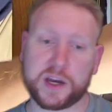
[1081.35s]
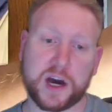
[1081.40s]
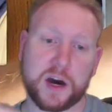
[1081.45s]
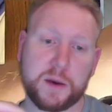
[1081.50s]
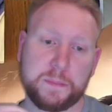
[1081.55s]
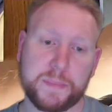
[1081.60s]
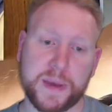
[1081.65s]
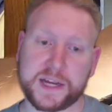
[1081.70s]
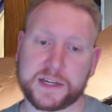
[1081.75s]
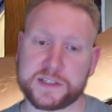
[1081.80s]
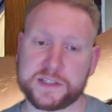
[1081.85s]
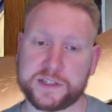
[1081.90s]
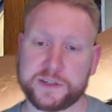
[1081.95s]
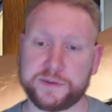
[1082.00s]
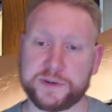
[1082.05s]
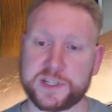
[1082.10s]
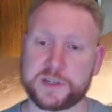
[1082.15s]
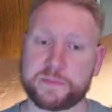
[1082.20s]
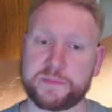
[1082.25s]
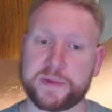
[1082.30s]
card back
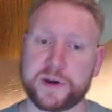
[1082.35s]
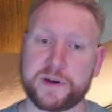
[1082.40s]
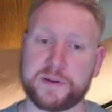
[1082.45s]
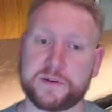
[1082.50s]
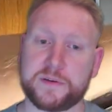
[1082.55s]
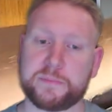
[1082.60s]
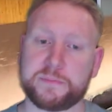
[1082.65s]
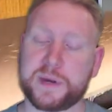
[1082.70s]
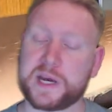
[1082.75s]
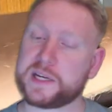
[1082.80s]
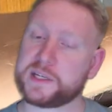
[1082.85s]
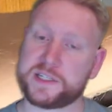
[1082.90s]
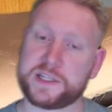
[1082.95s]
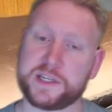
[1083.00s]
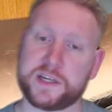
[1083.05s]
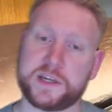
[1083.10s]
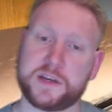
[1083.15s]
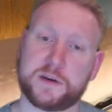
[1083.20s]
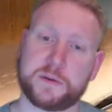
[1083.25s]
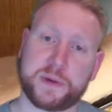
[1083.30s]
to its opponent, back
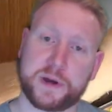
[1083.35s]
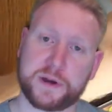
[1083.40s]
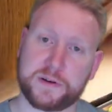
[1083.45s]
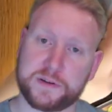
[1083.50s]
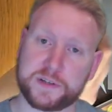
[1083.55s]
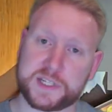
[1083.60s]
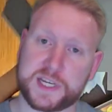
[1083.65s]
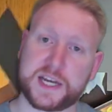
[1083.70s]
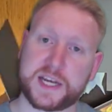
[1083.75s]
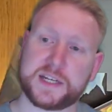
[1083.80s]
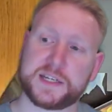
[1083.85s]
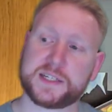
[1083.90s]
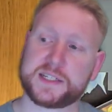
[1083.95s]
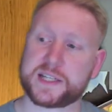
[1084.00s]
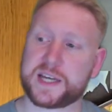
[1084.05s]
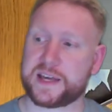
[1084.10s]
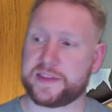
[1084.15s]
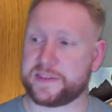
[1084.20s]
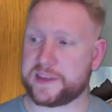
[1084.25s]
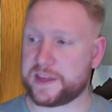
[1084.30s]
to your opponent's
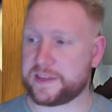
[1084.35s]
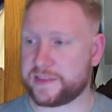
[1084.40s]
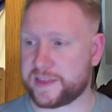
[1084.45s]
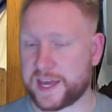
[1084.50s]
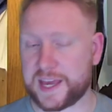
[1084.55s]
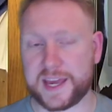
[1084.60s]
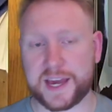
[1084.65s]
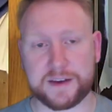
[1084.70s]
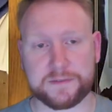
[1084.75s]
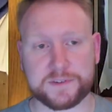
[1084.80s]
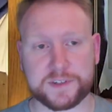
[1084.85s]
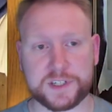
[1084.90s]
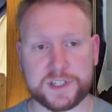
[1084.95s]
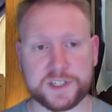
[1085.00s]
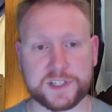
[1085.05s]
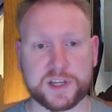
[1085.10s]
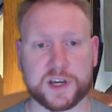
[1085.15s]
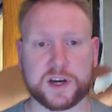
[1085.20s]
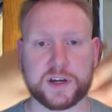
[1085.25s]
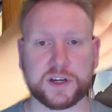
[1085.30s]
hand, and then they have to
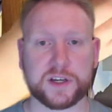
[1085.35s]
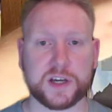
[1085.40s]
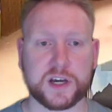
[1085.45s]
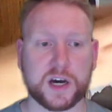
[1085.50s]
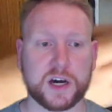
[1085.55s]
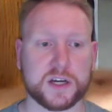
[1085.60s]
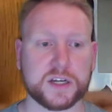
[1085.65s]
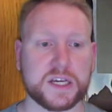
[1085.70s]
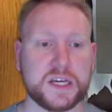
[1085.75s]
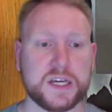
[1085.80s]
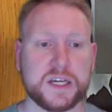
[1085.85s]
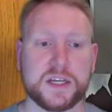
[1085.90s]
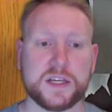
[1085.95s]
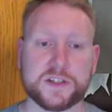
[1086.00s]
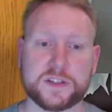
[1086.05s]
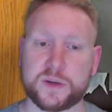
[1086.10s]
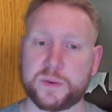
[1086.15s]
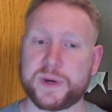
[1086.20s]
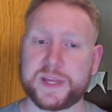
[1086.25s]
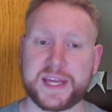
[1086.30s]
discard a card.
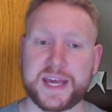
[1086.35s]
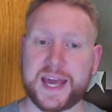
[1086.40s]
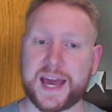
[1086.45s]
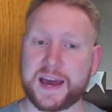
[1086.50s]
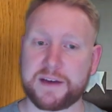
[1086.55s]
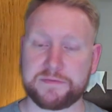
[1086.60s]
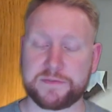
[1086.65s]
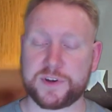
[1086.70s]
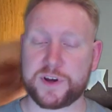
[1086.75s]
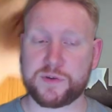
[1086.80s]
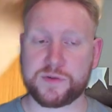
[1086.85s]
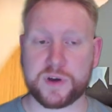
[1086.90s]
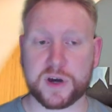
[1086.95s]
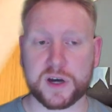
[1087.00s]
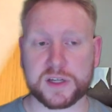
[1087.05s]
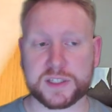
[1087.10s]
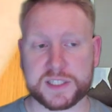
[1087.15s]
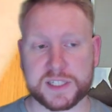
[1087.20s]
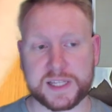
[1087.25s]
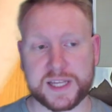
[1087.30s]
So when they have no
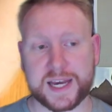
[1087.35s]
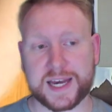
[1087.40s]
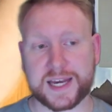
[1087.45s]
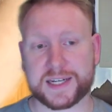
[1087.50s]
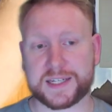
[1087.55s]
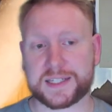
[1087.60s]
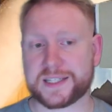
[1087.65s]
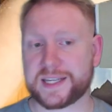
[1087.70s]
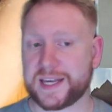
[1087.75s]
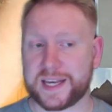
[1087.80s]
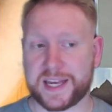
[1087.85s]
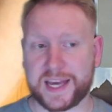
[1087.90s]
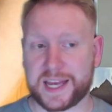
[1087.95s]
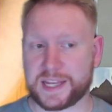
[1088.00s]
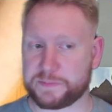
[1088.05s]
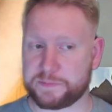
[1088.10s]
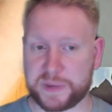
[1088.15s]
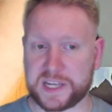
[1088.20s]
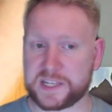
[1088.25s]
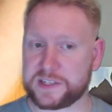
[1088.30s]
cards in their hand,
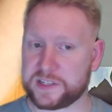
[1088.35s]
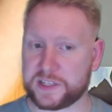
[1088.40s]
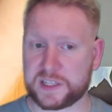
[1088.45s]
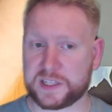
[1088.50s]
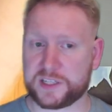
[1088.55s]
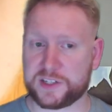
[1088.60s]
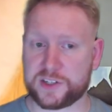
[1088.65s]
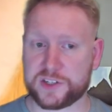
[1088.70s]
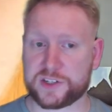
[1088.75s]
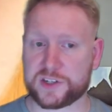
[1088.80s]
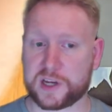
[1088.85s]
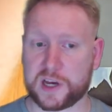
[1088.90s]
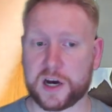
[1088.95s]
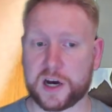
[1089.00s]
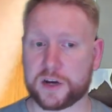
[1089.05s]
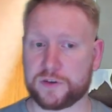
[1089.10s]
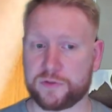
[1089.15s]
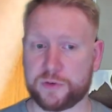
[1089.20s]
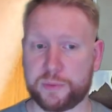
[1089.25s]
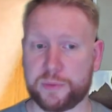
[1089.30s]
it's basically just
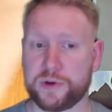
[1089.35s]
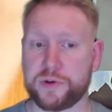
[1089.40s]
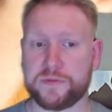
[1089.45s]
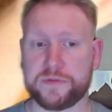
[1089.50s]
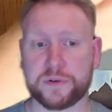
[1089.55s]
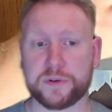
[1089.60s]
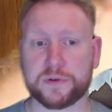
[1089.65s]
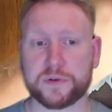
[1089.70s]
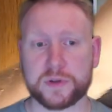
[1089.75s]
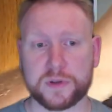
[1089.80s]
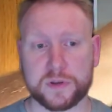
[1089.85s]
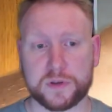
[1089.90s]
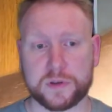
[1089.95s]
hard removal.